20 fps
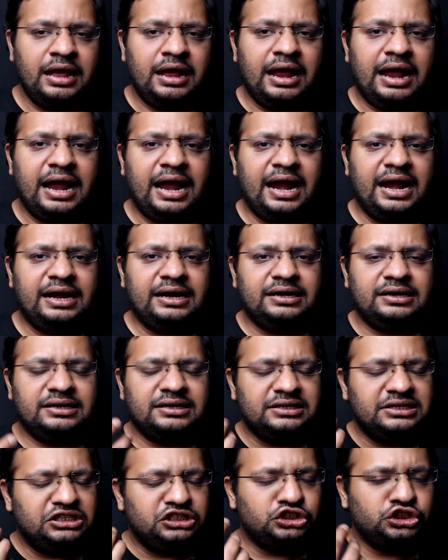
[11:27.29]
and
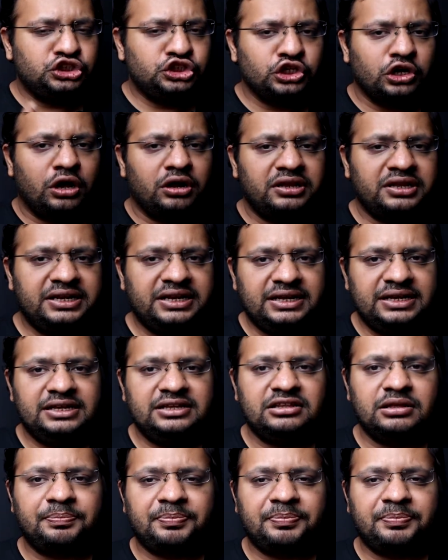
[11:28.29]
your keys,